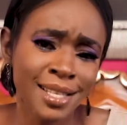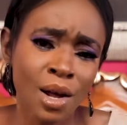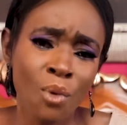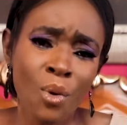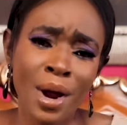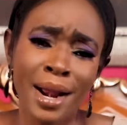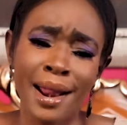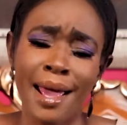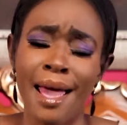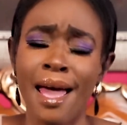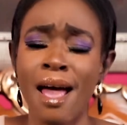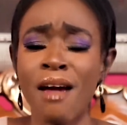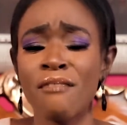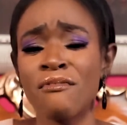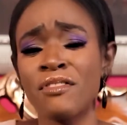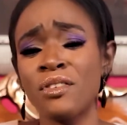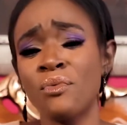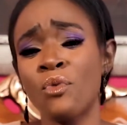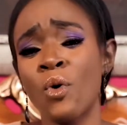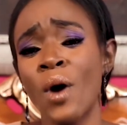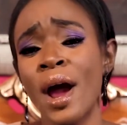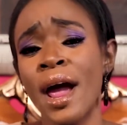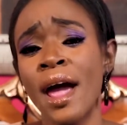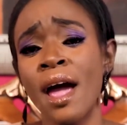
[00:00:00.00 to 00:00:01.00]
they went
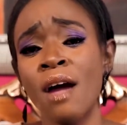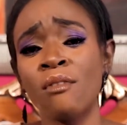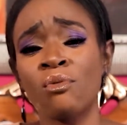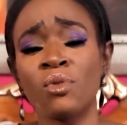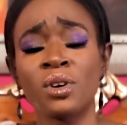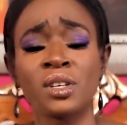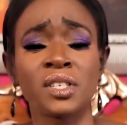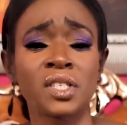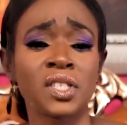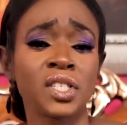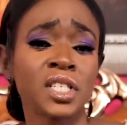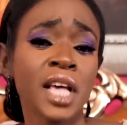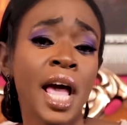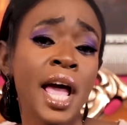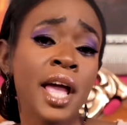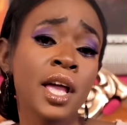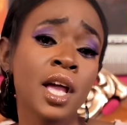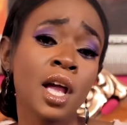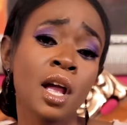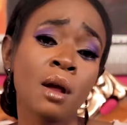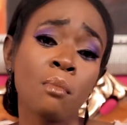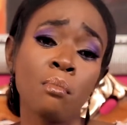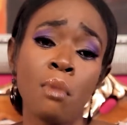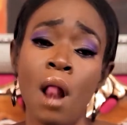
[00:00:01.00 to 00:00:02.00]
everywhere. Everyone's
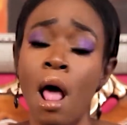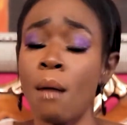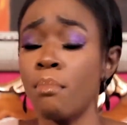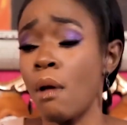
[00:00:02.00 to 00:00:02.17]
saying blah,